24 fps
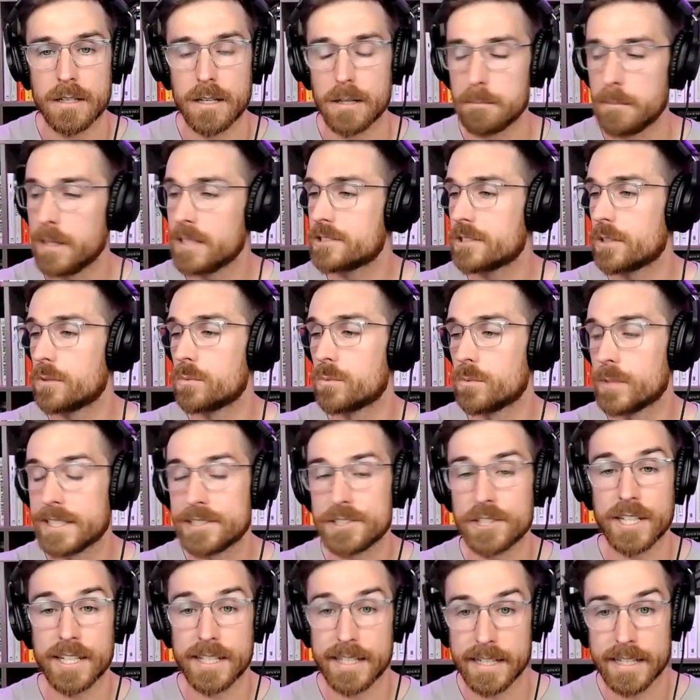A bunch of
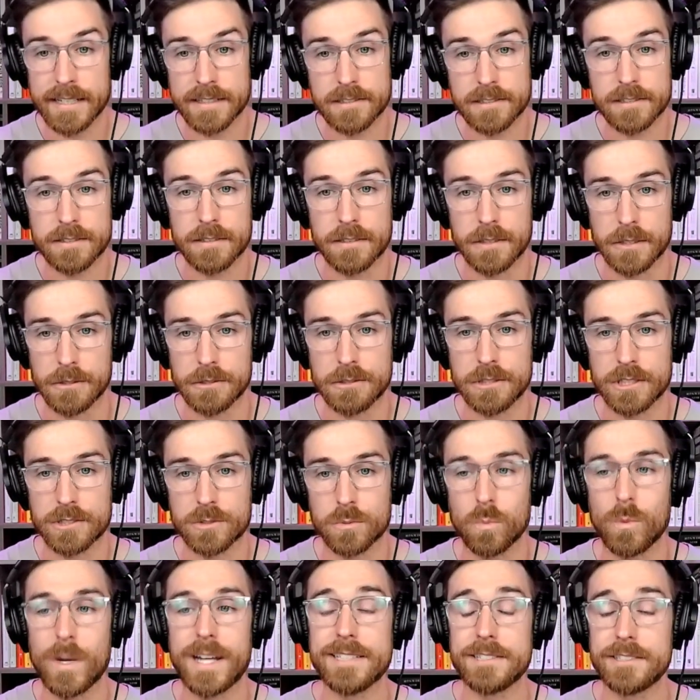rich idiots who
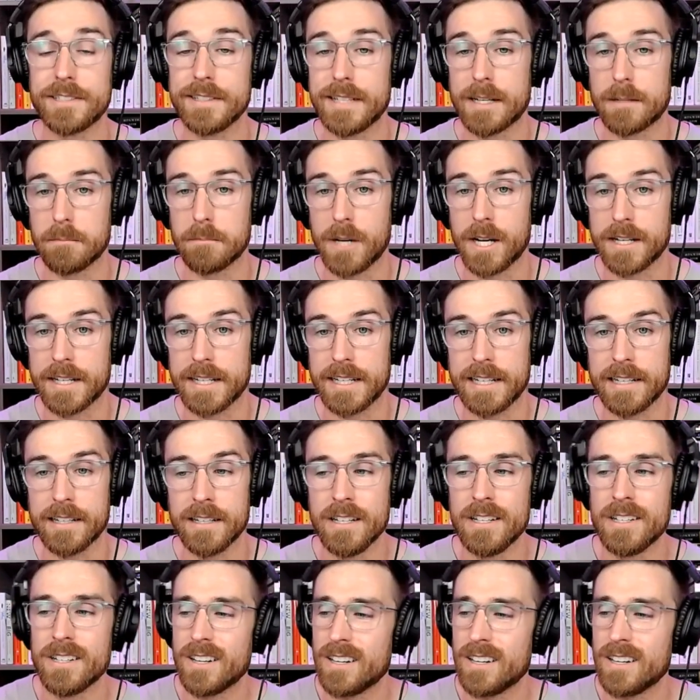just wasted their money.